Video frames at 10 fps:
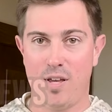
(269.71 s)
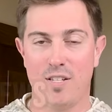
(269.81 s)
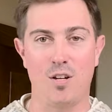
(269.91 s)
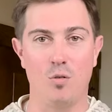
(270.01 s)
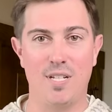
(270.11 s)

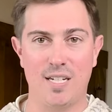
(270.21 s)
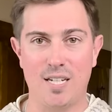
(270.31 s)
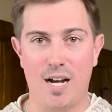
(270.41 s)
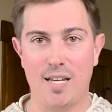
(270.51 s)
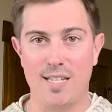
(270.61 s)
So
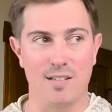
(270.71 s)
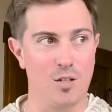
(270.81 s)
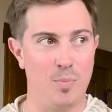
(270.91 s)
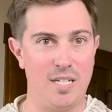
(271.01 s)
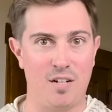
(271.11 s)
TikTok is a
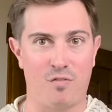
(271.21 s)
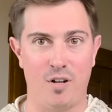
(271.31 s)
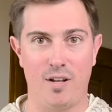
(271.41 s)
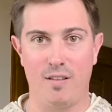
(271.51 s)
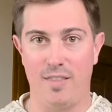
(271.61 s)
little bit
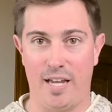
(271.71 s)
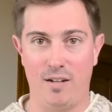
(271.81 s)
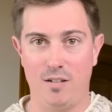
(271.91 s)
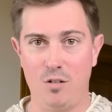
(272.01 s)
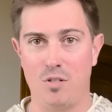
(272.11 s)
different
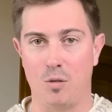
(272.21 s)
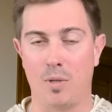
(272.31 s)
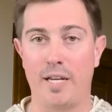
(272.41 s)
than YouTube.